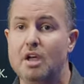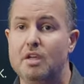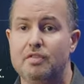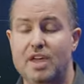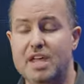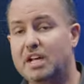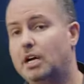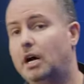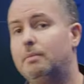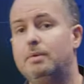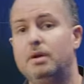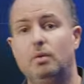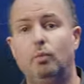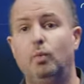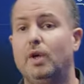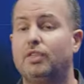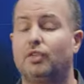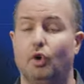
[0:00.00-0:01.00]
They come in
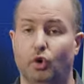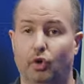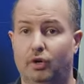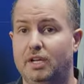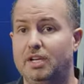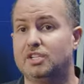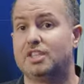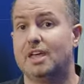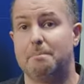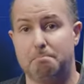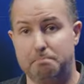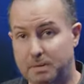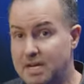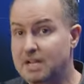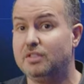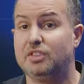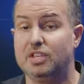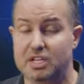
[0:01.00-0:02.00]
with earnings that
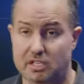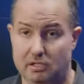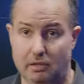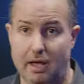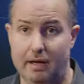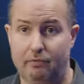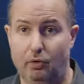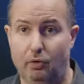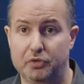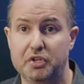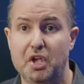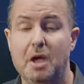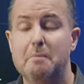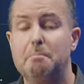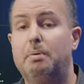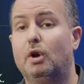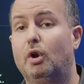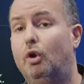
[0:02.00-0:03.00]
beat these levels,
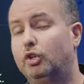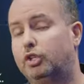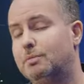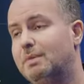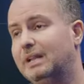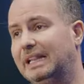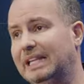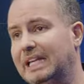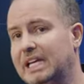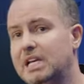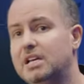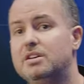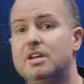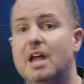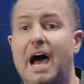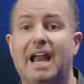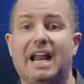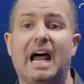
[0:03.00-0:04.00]
but ultimately
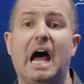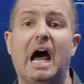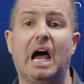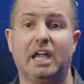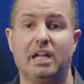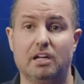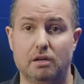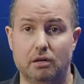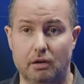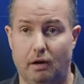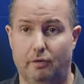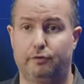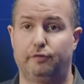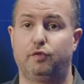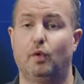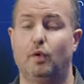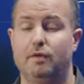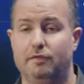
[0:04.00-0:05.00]
not high enough
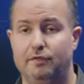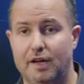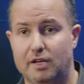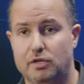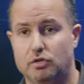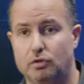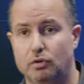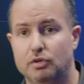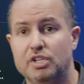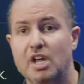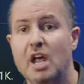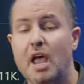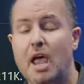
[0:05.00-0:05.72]
for investors.